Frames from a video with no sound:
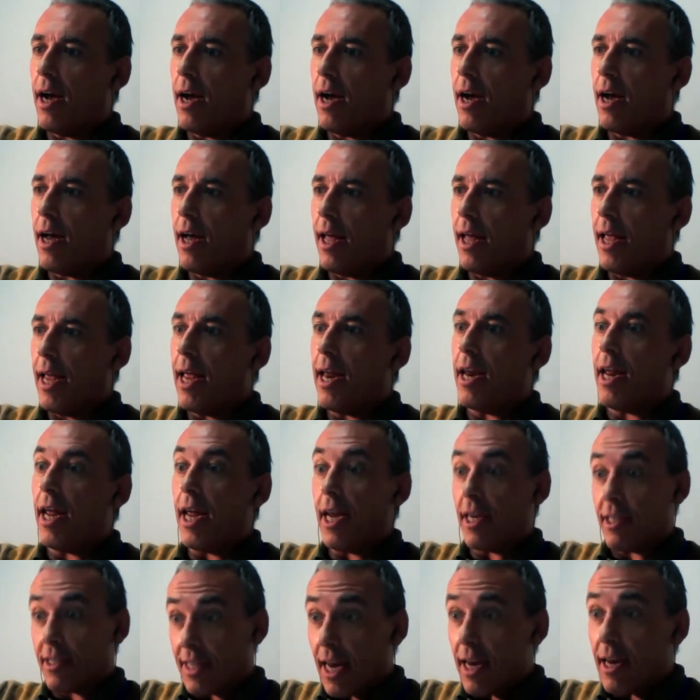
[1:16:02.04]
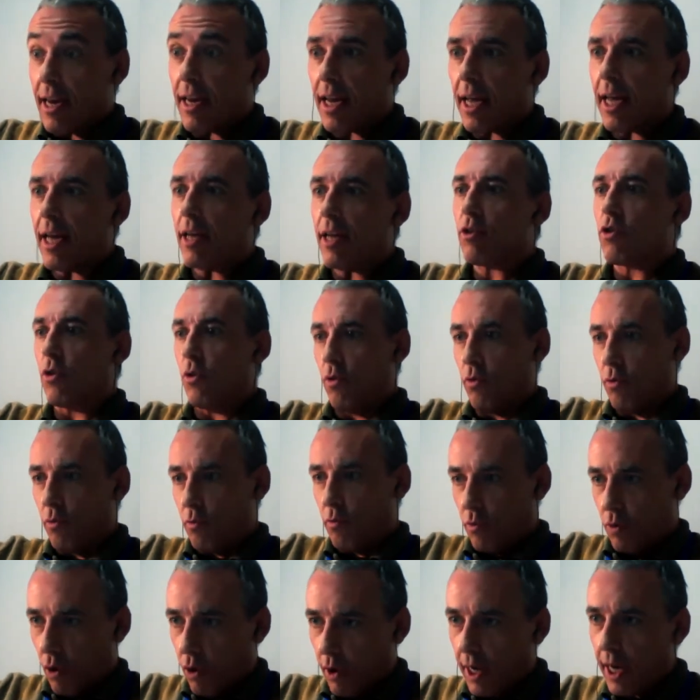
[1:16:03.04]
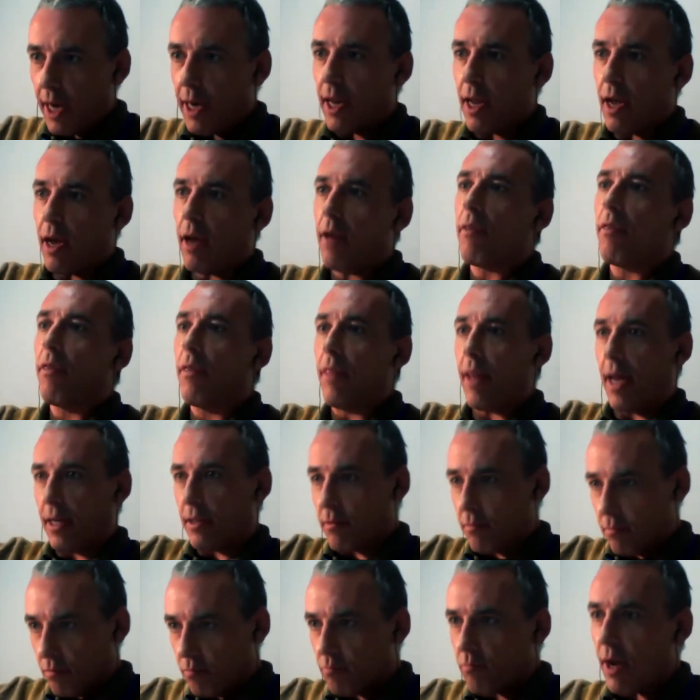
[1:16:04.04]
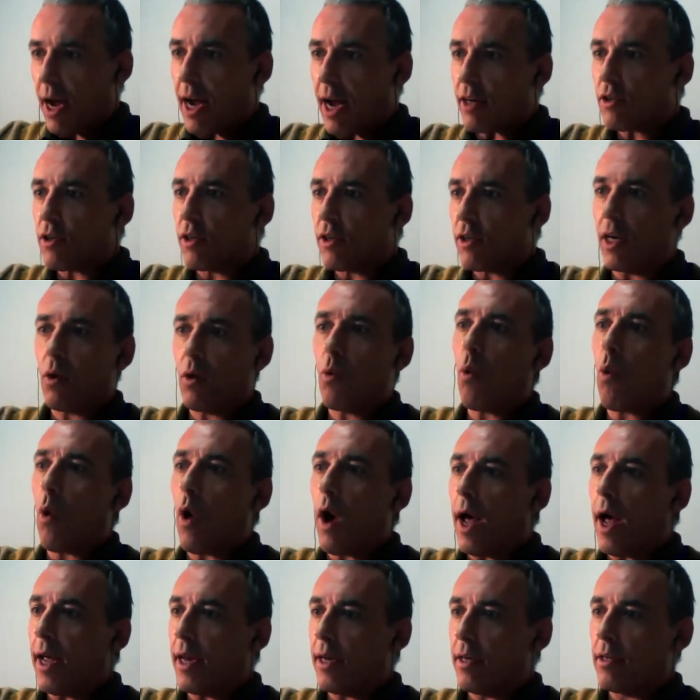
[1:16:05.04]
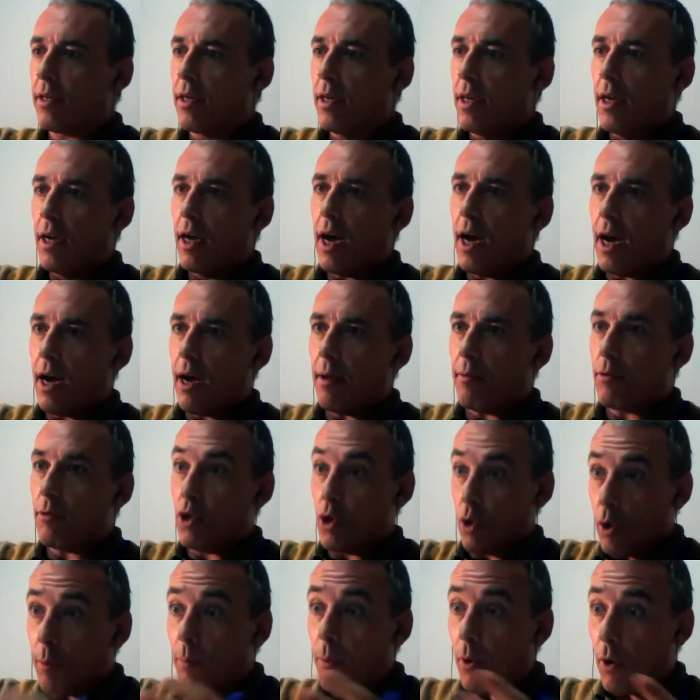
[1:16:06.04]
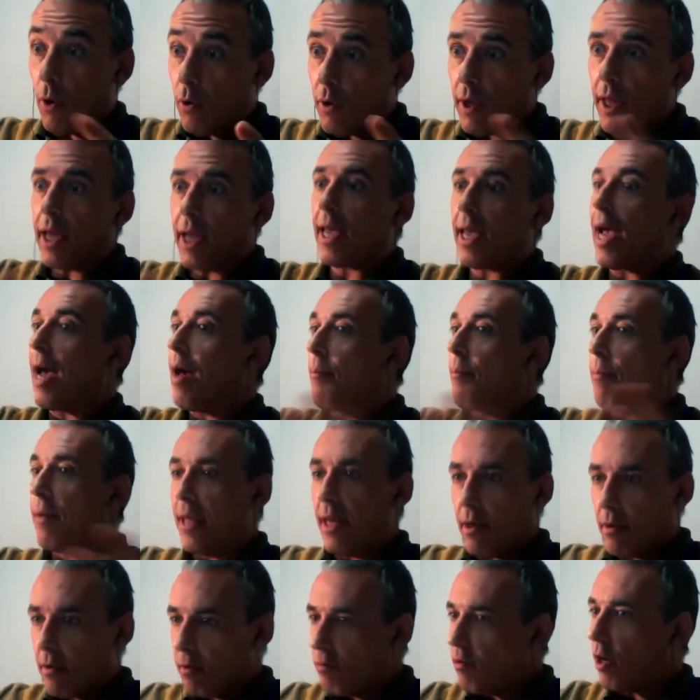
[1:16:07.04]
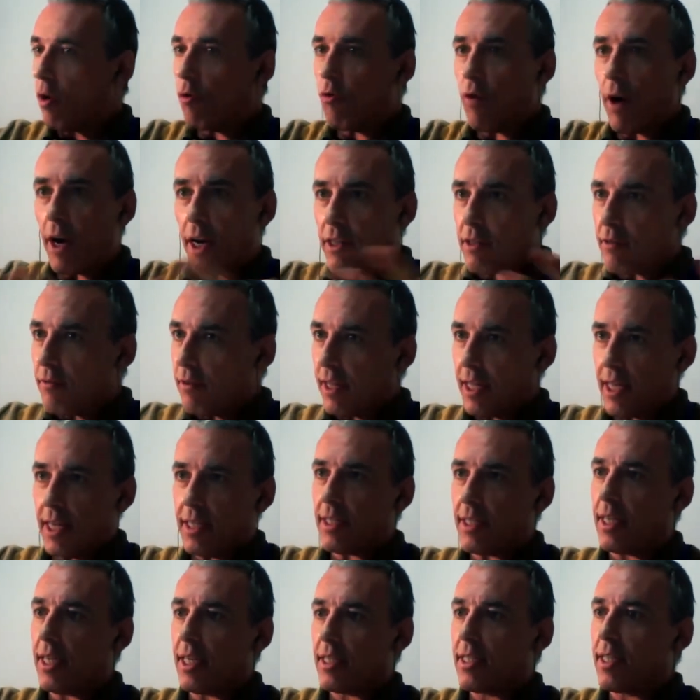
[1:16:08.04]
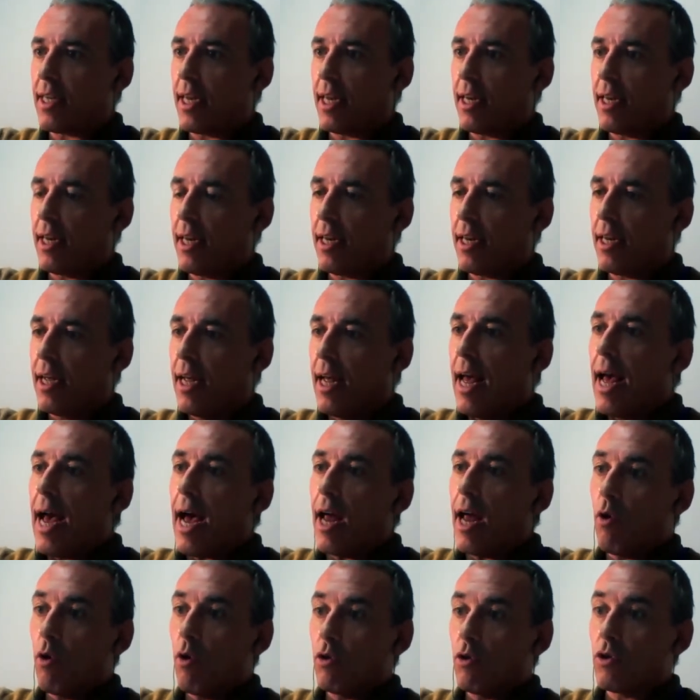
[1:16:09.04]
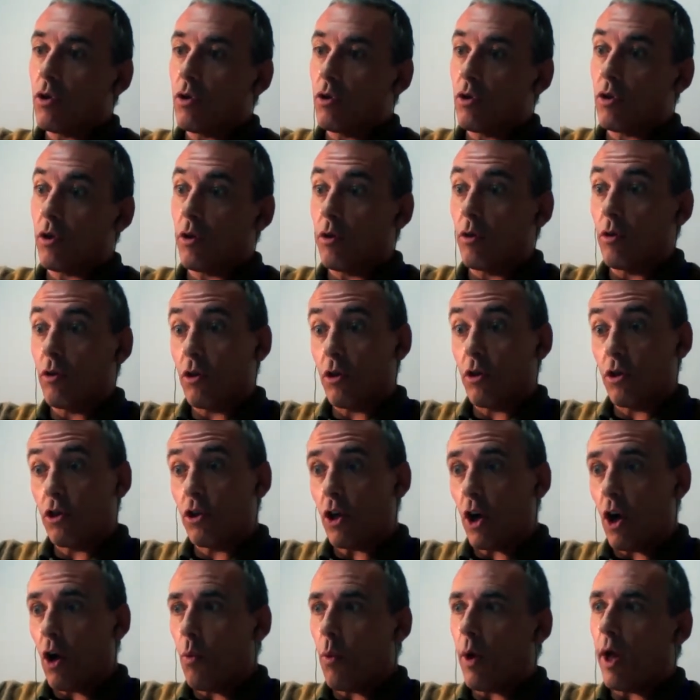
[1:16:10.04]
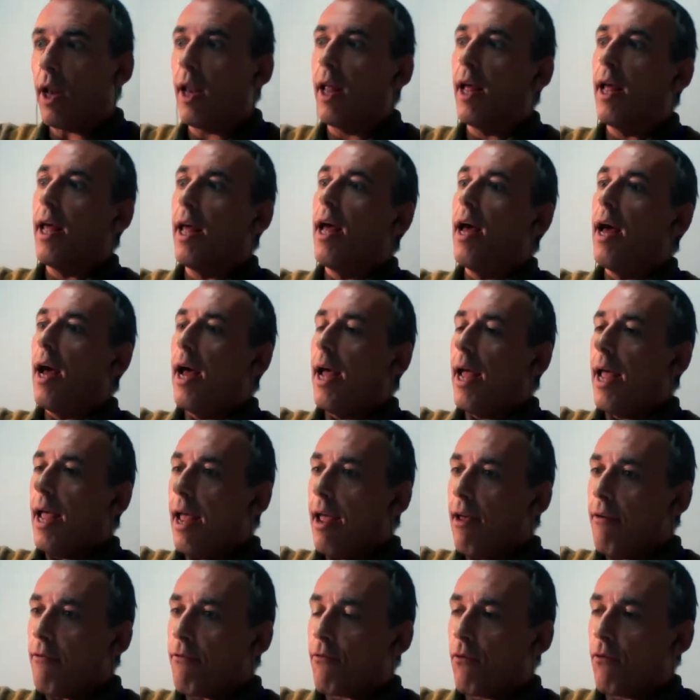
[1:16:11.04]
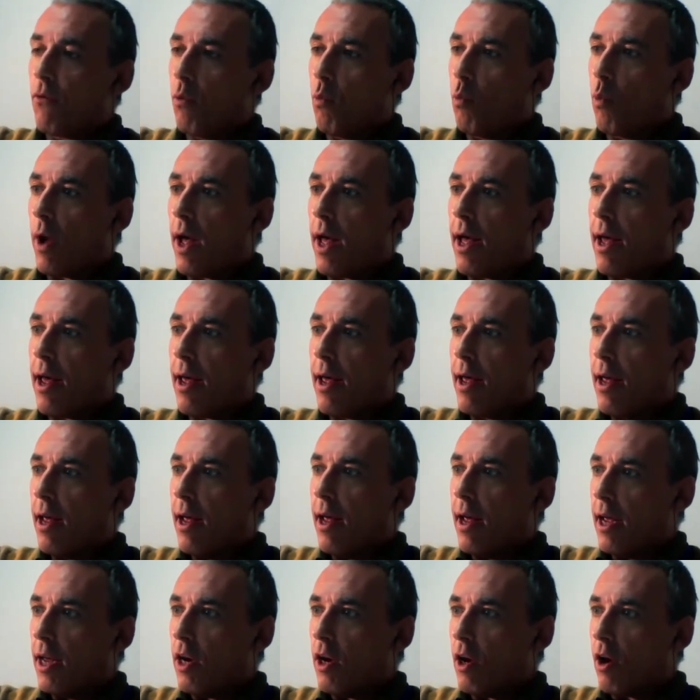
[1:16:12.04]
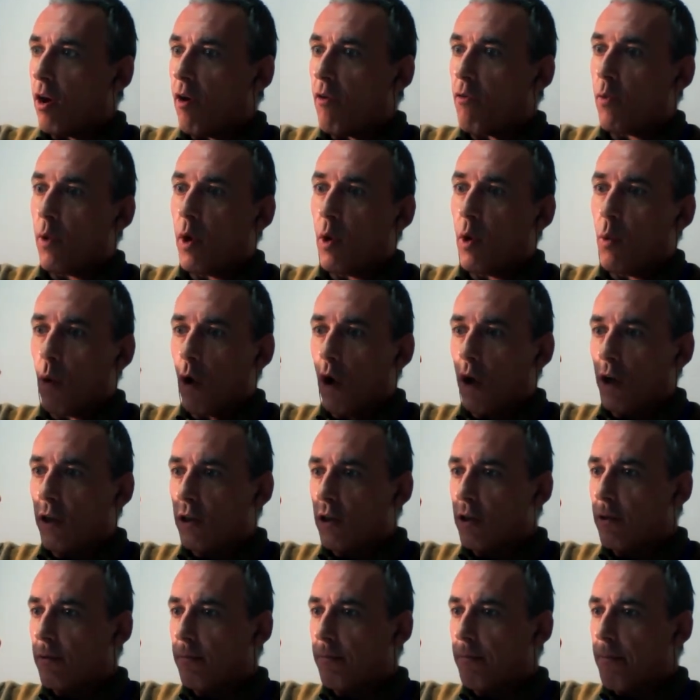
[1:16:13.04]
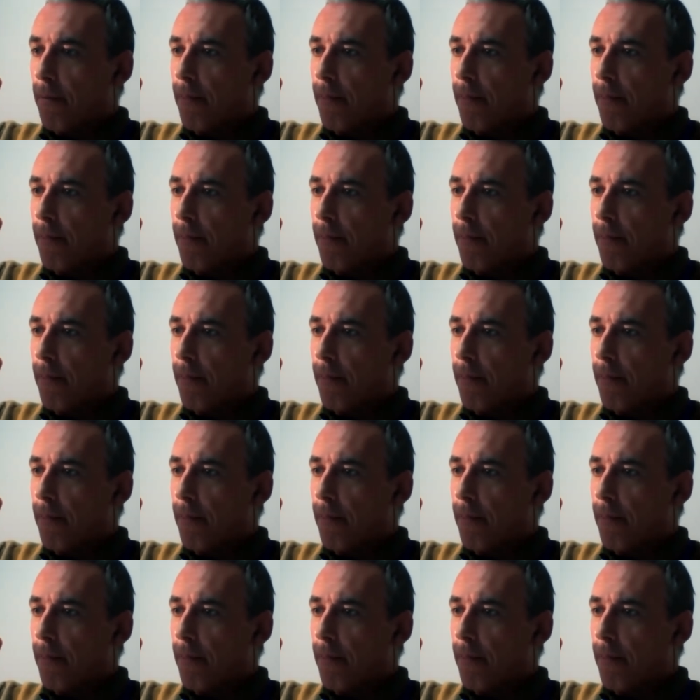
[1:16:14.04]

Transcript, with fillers: uh, in extending it to nonlinear, that's actually quite uh, doable. It can be, you know, relatively easily extended. And also to, to show, well, if we're, you know, if we want